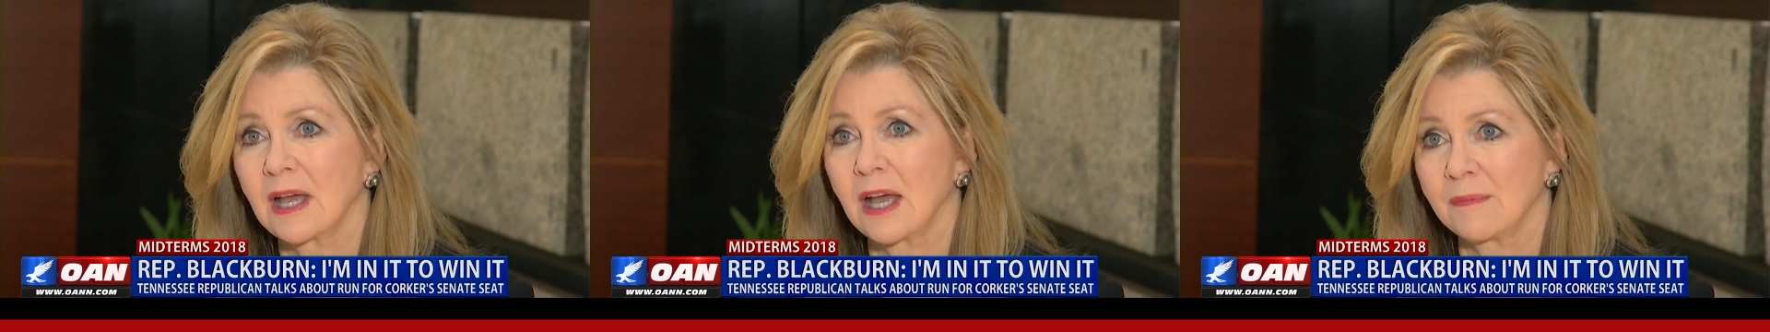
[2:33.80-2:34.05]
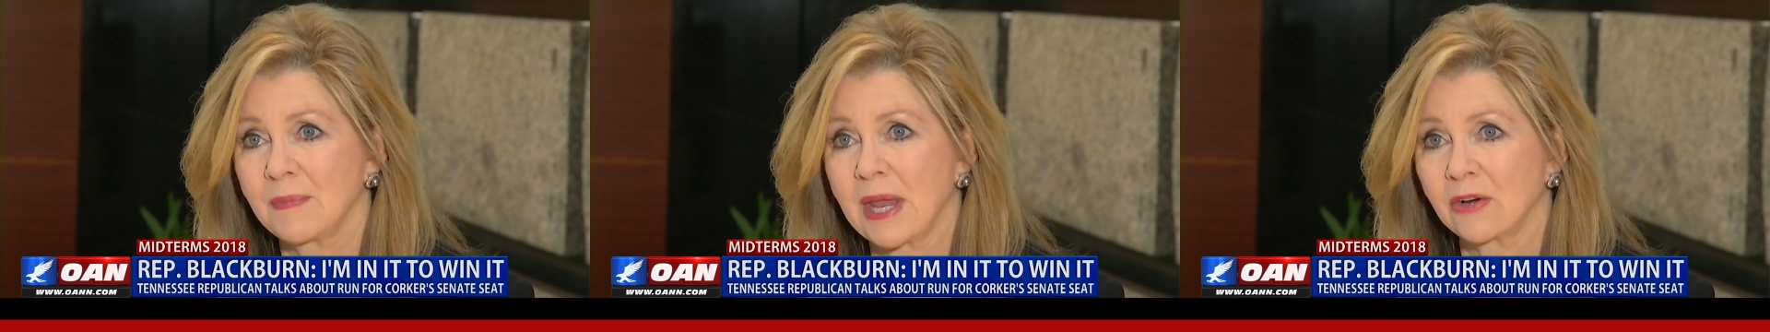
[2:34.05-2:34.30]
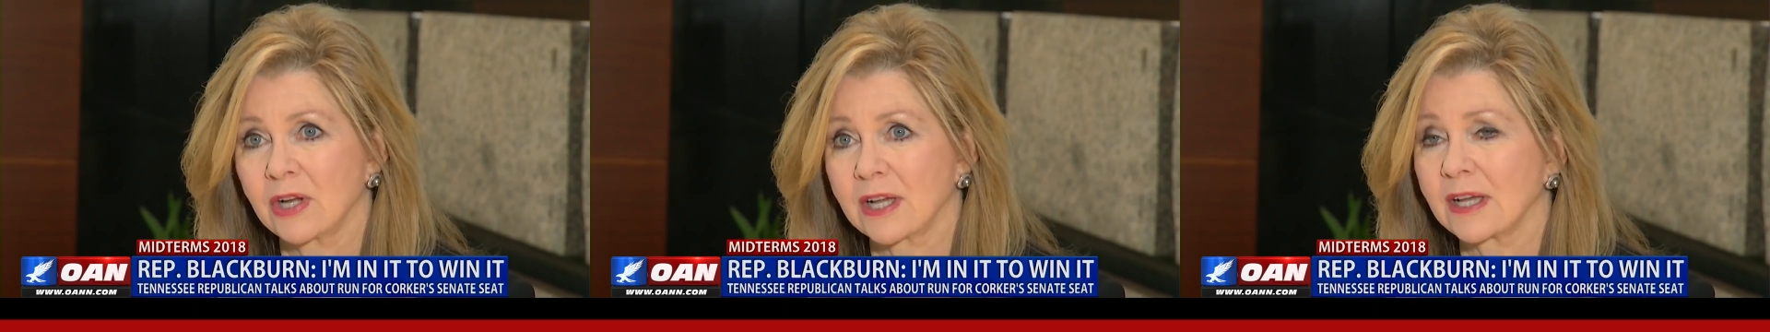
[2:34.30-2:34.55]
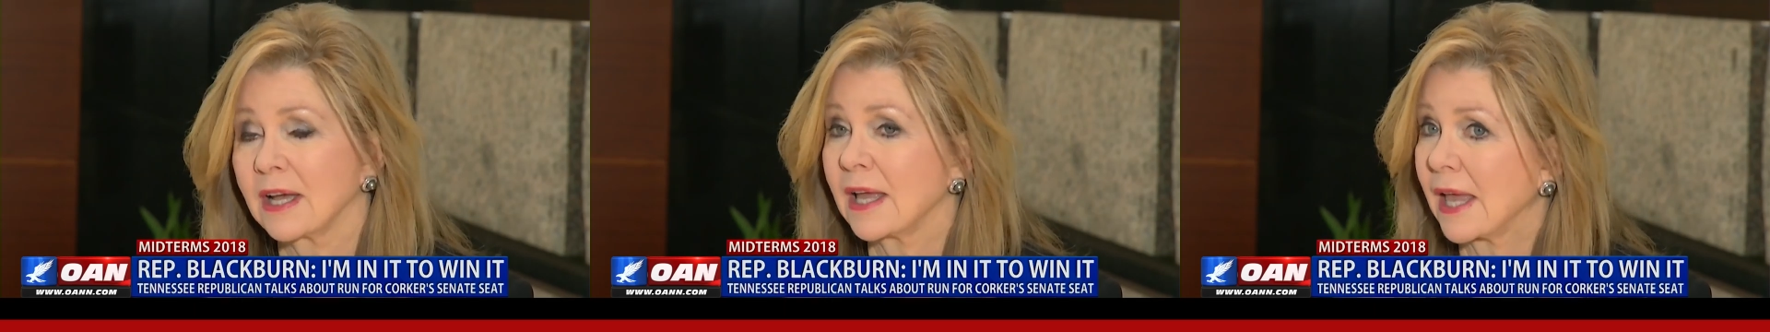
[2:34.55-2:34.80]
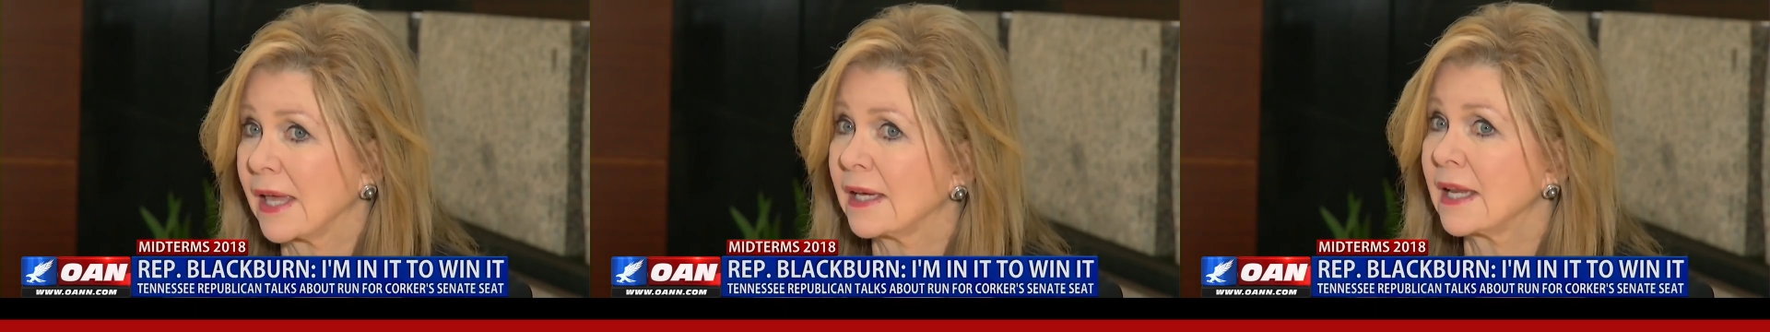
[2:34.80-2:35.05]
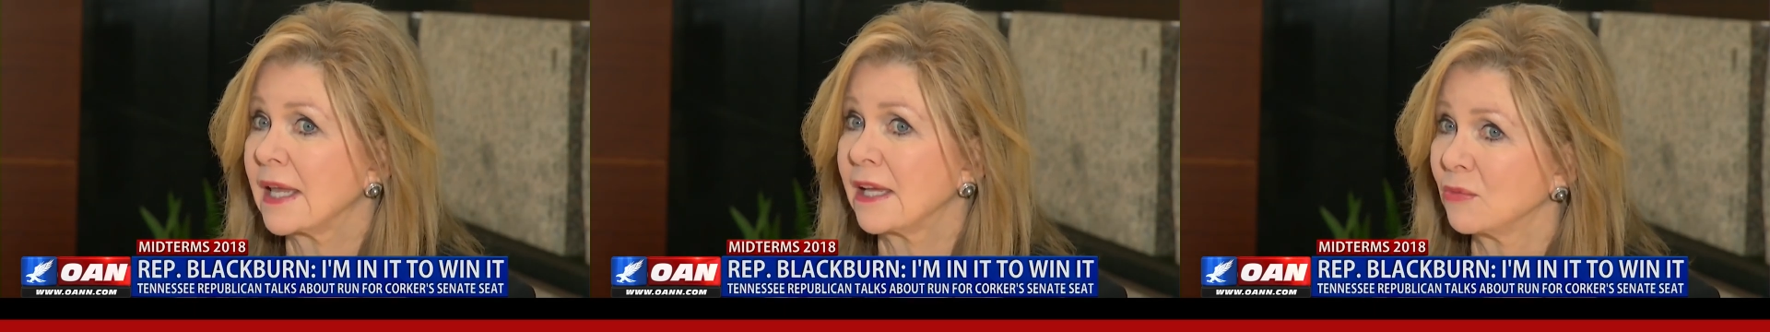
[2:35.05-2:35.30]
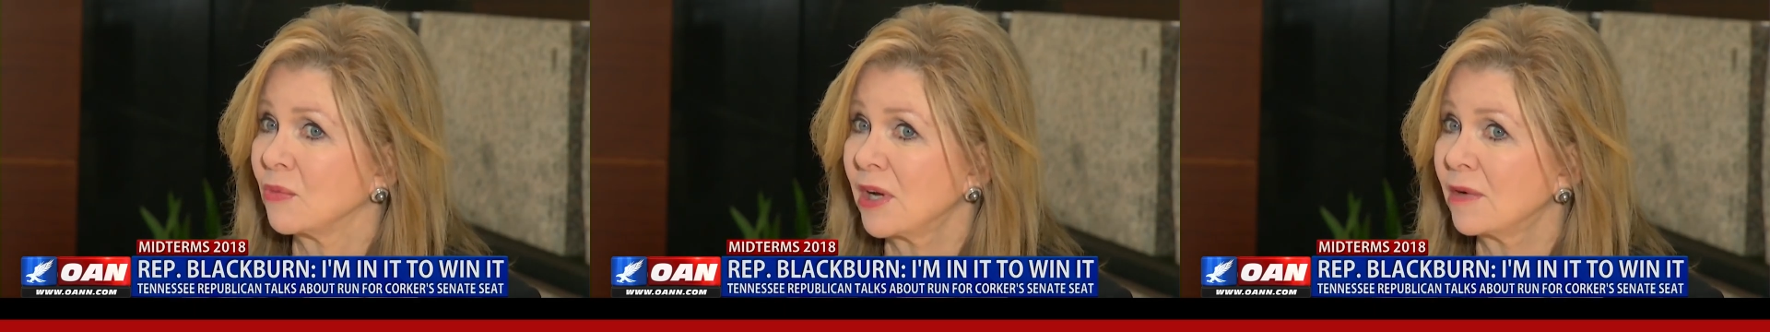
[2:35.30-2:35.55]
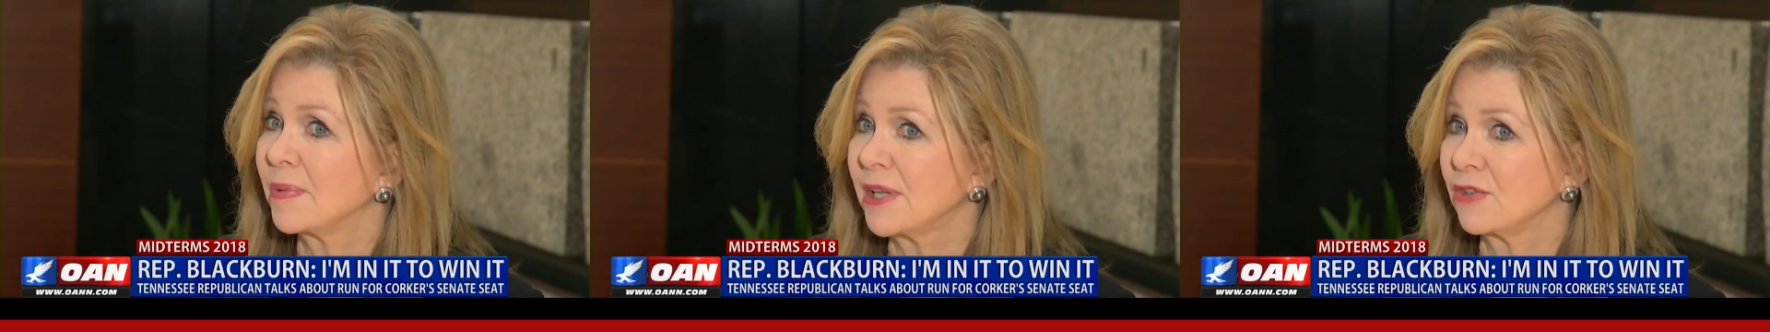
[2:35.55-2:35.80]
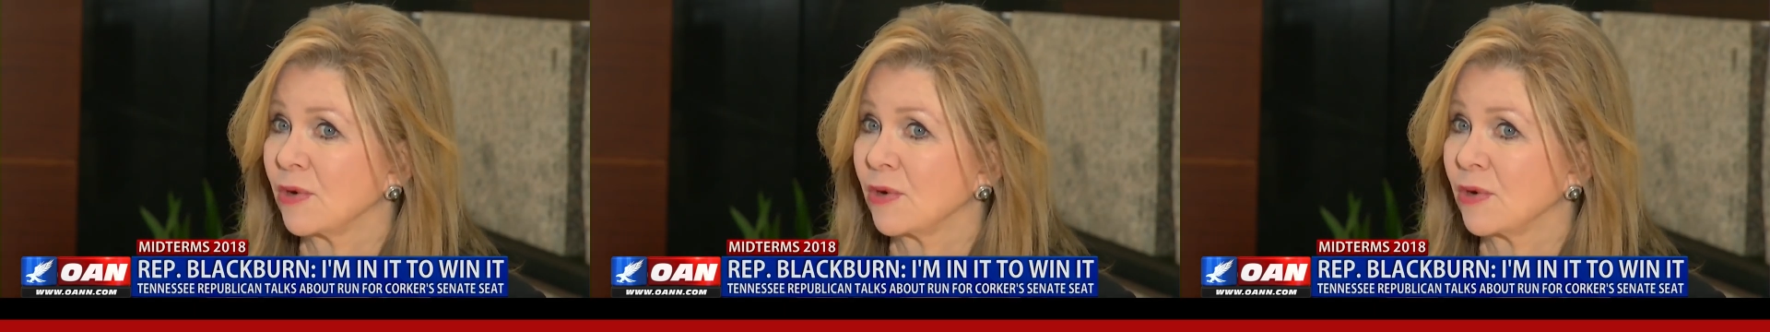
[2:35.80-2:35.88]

America, and it will be